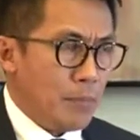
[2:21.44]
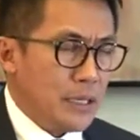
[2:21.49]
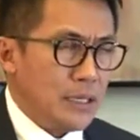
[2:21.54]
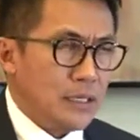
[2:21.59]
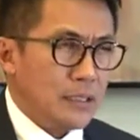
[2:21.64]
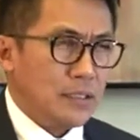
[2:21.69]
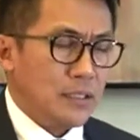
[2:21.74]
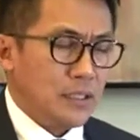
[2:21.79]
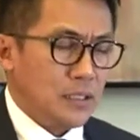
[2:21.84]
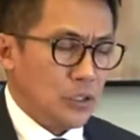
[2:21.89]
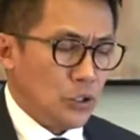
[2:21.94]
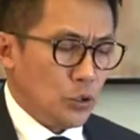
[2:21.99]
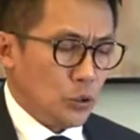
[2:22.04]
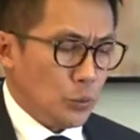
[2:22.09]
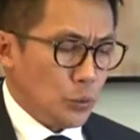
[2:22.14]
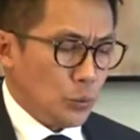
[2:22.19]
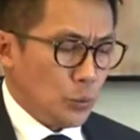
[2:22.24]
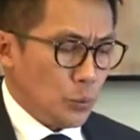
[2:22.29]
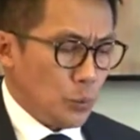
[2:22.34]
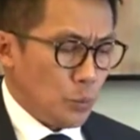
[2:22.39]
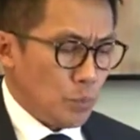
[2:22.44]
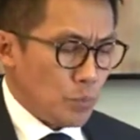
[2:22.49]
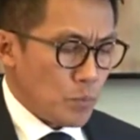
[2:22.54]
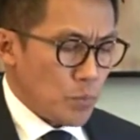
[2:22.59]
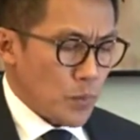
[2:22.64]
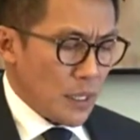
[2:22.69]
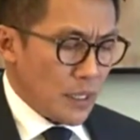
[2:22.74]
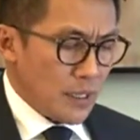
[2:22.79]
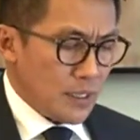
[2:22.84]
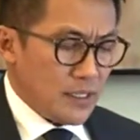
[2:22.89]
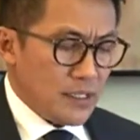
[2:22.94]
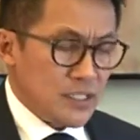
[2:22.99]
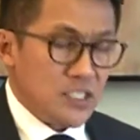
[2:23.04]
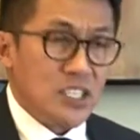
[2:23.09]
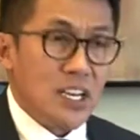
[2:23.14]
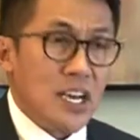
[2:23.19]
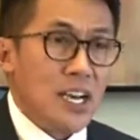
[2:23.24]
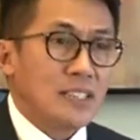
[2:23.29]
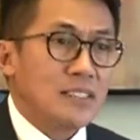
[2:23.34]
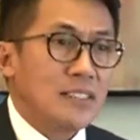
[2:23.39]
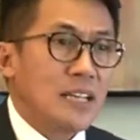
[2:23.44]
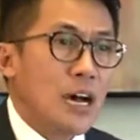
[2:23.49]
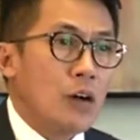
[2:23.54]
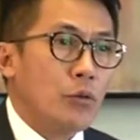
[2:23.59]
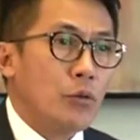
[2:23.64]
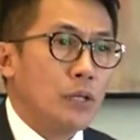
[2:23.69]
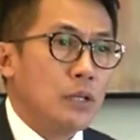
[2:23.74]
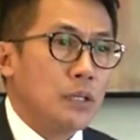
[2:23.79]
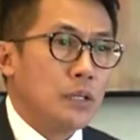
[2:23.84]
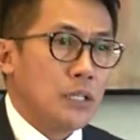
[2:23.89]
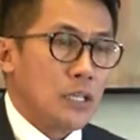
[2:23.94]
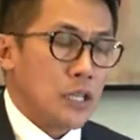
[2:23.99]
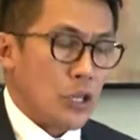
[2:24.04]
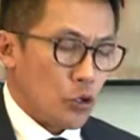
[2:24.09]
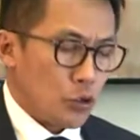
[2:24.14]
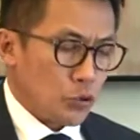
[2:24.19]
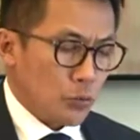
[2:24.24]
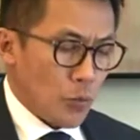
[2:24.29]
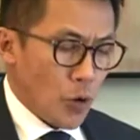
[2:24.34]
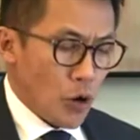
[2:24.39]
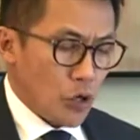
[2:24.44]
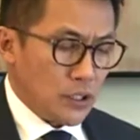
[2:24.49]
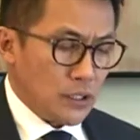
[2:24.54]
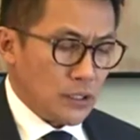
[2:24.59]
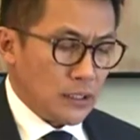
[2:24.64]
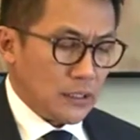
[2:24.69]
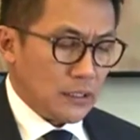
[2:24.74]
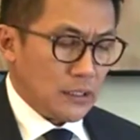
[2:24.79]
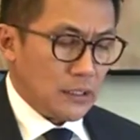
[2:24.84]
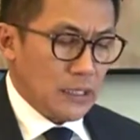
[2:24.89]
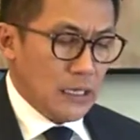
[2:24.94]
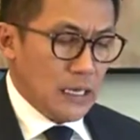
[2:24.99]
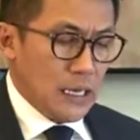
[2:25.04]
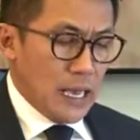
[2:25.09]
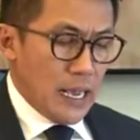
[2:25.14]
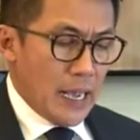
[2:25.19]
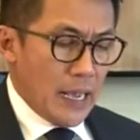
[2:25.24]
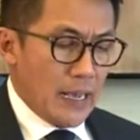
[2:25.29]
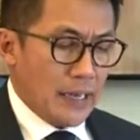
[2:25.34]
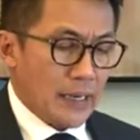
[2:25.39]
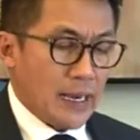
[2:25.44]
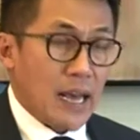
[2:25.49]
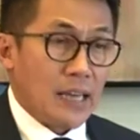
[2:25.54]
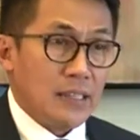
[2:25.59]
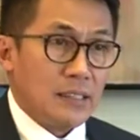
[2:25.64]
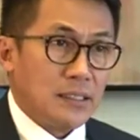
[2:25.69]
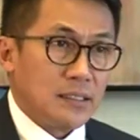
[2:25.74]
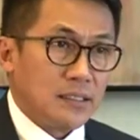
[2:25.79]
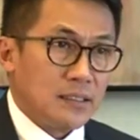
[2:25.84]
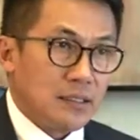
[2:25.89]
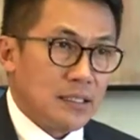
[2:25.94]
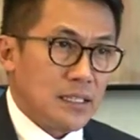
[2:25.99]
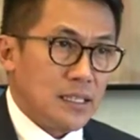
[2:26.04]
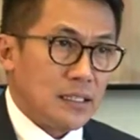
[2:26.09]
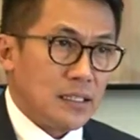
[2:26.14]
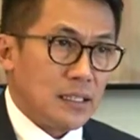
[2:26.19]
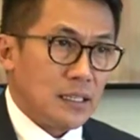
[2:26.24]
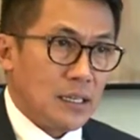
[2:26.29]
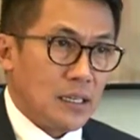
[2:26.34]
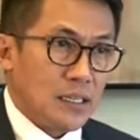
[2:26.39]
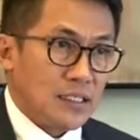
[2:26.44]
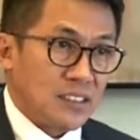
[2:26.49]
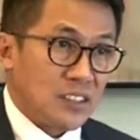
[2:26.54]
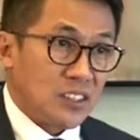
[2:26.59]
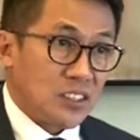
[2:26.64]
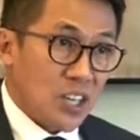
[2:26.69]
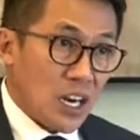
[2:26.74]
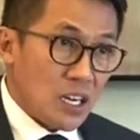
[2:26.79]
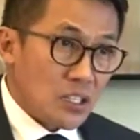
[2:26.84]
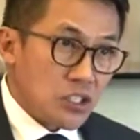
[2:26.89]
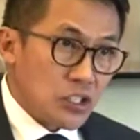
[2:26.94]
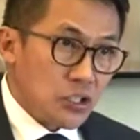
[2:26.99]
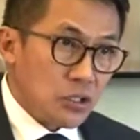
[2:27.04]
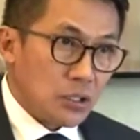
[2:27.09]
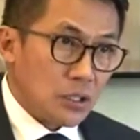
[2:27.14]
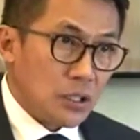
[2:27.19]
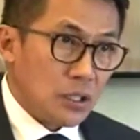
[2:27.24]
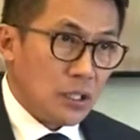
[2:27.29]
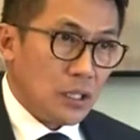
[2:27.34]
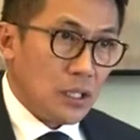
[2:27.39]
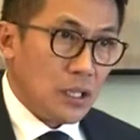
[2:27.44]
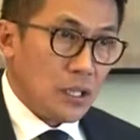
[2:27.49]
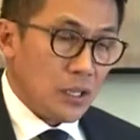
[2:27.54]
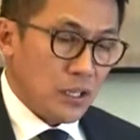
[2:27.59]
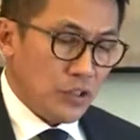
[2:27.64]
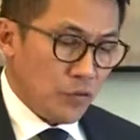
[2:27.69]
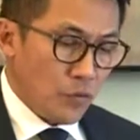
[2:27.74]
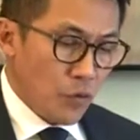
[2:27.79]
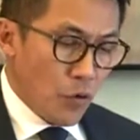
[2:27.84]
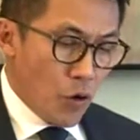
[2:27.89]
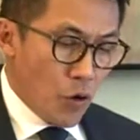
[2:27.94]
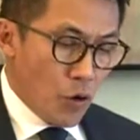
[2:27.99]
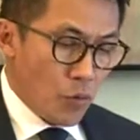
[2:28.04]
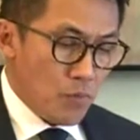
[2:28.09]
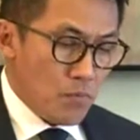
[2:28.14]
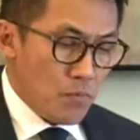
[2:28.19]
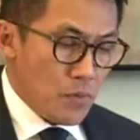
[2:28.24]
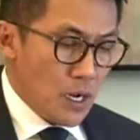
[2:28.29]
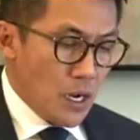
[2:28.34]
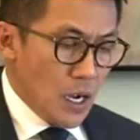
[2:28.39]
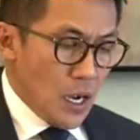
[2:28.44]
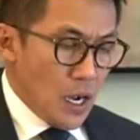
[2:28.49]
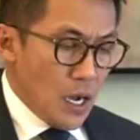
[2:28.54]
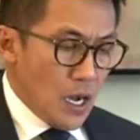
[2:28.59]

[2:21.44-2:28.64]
ability to readjust our growth model and undertake uh, structural reform.